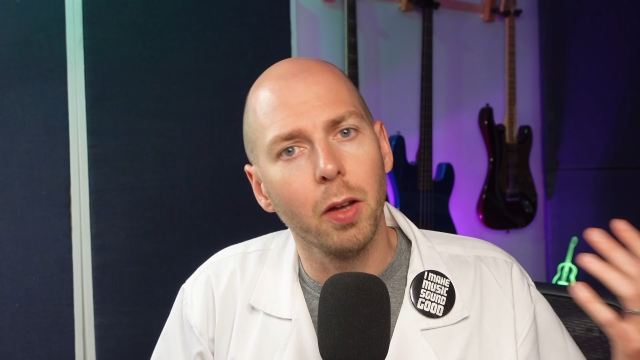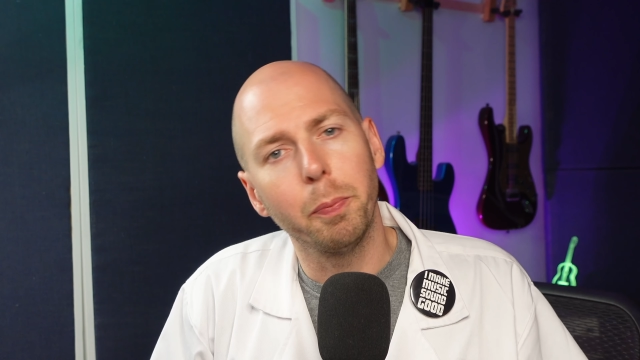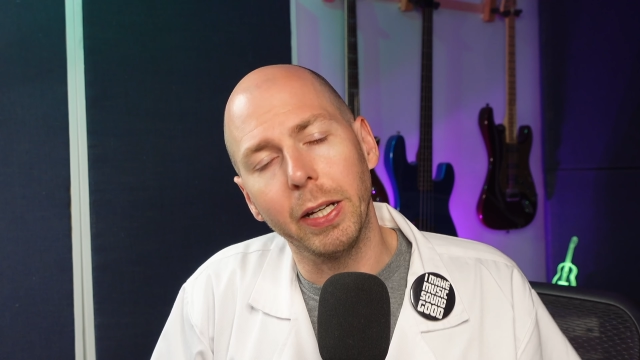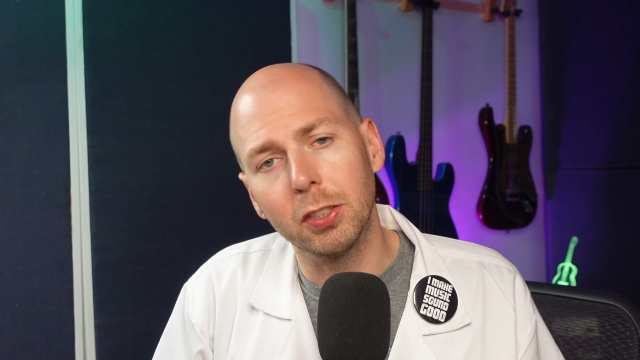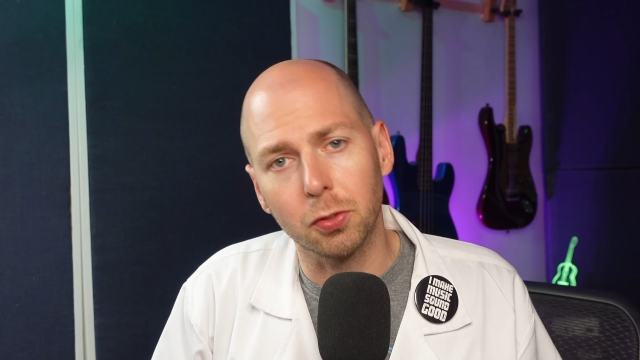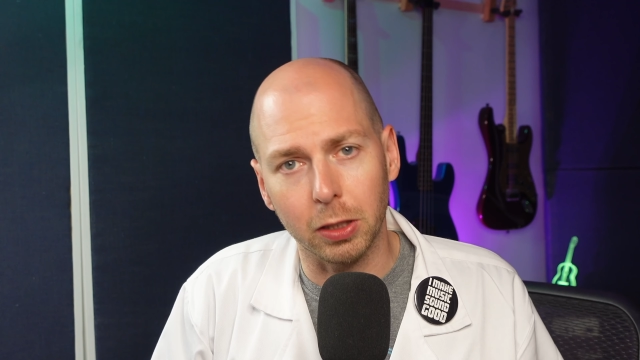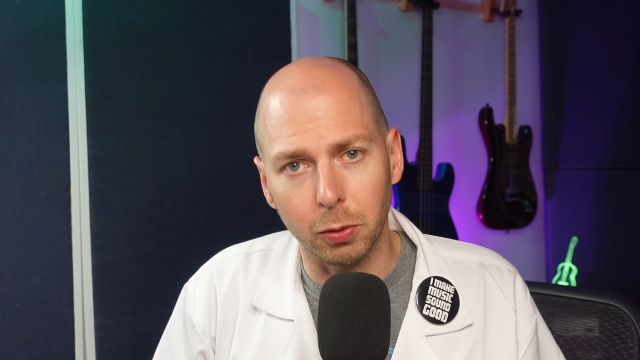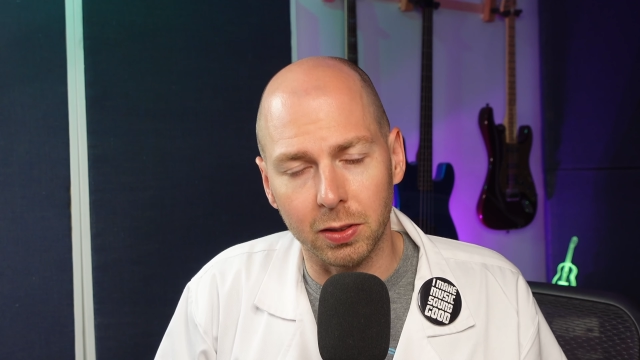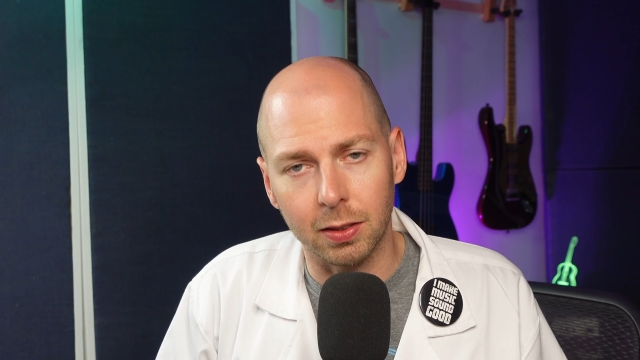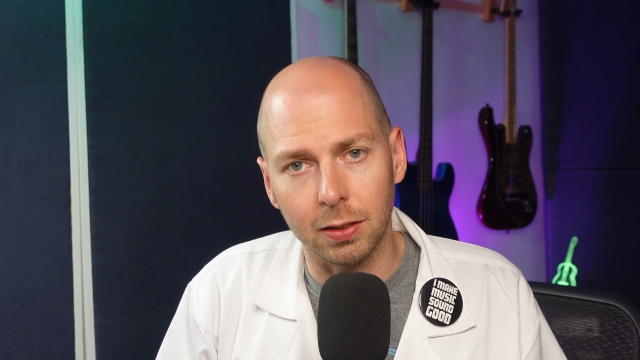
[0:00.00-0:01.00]
bass
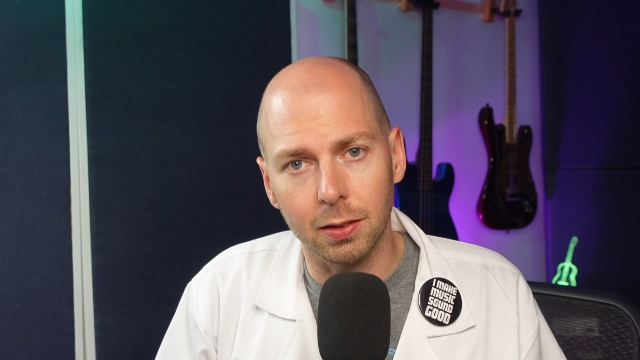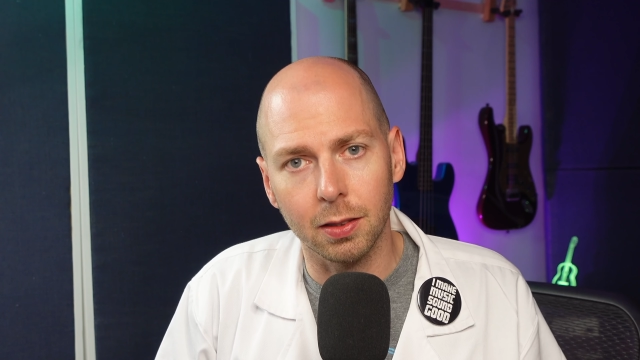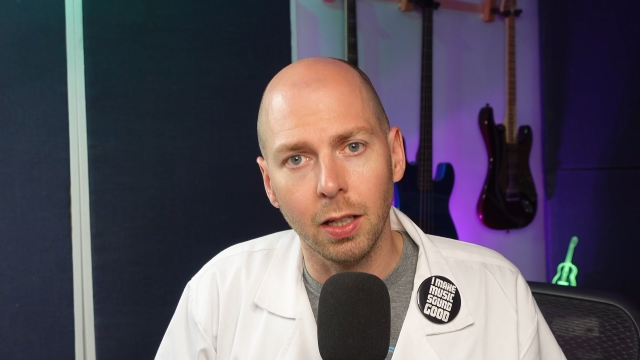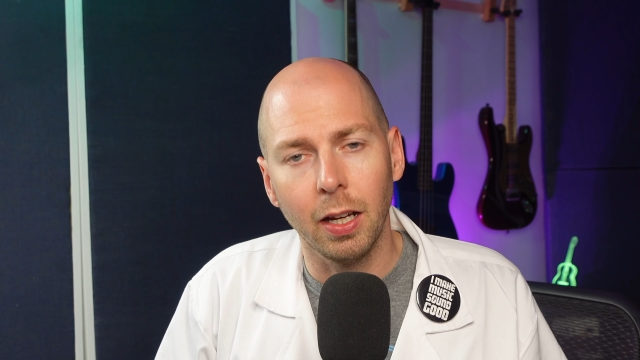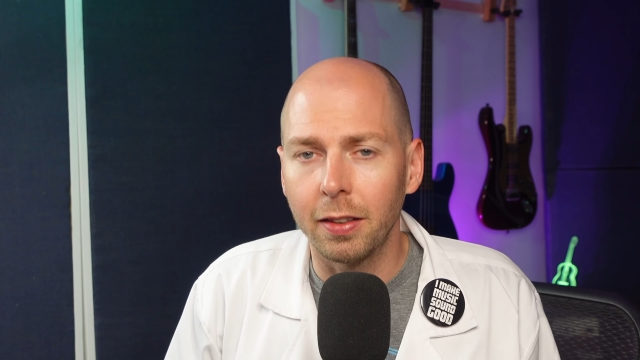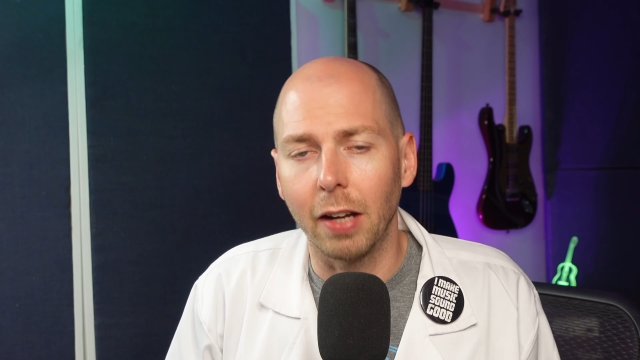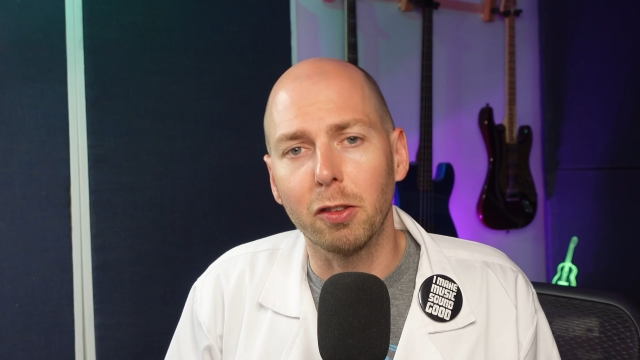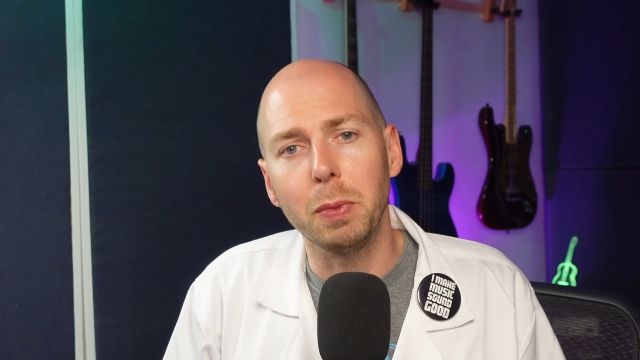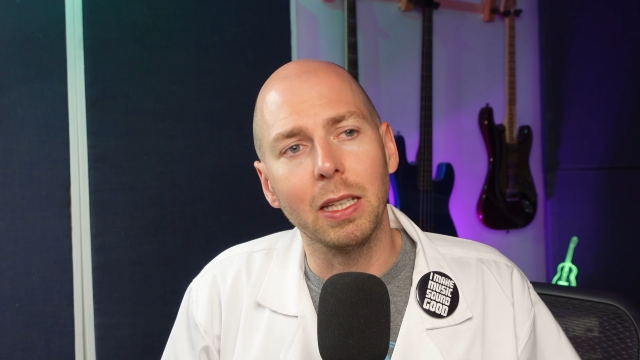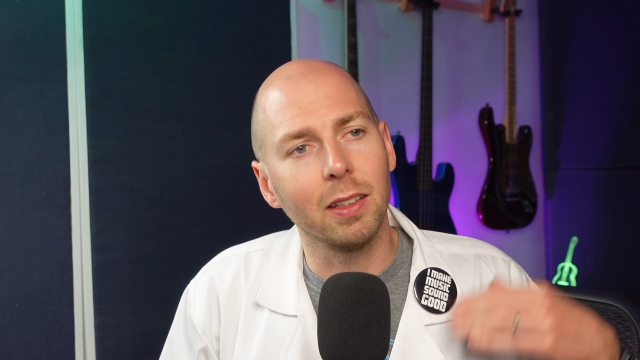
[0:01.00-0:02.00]
frequencies. They have to be uh,